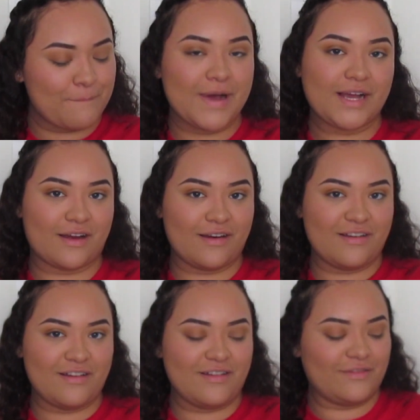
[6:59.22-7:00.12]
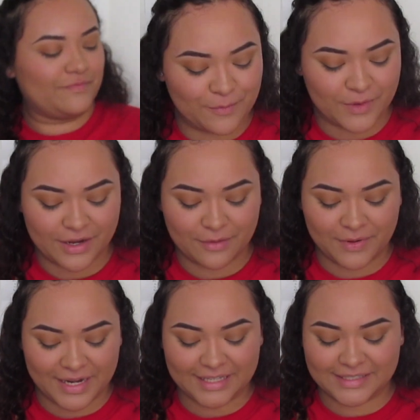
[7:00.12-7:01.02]
my girl. I'm gonna
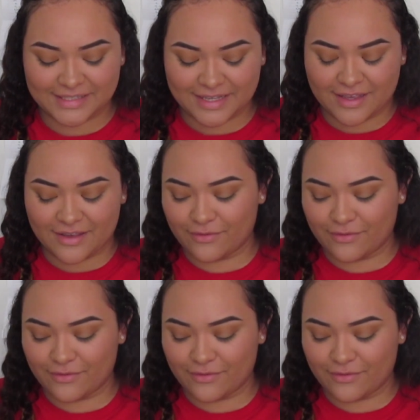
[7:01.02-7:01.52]
place it